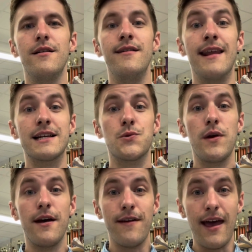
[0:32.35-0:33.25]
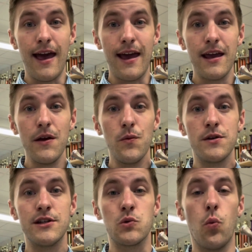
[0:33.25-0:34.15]
Next, we have A,
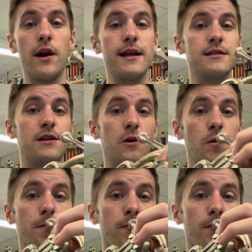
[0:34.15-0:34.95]
which is 1 and 2.